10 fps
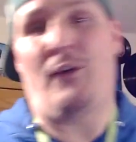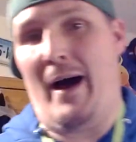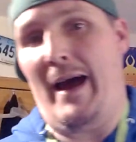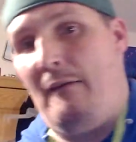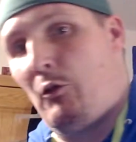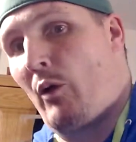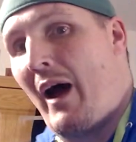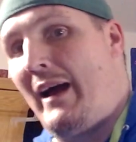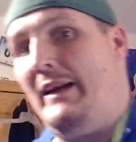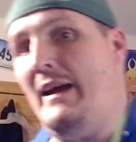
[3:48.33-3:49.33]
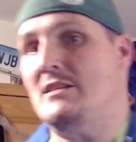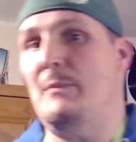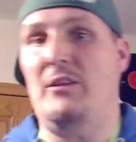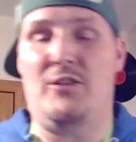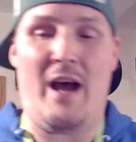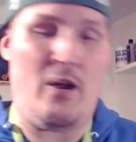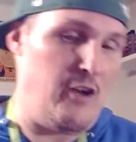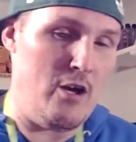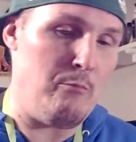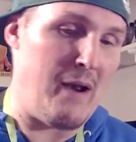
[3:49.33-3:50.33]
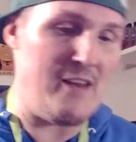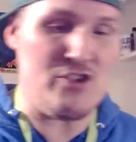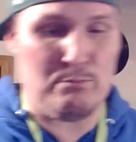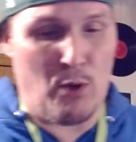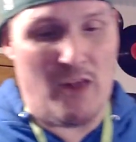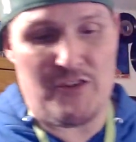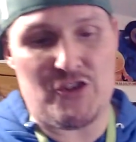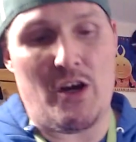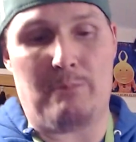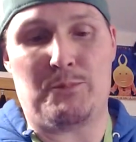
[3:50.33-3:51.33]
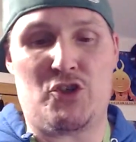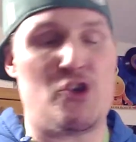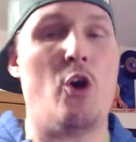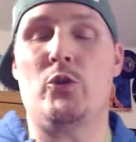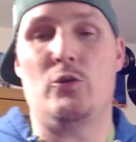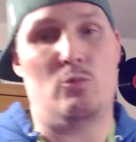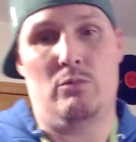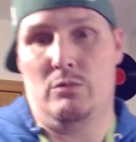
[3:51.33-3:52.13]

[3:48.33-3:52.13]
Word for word: I have the Ryan K. Smith down here, but I just brought this up to show you.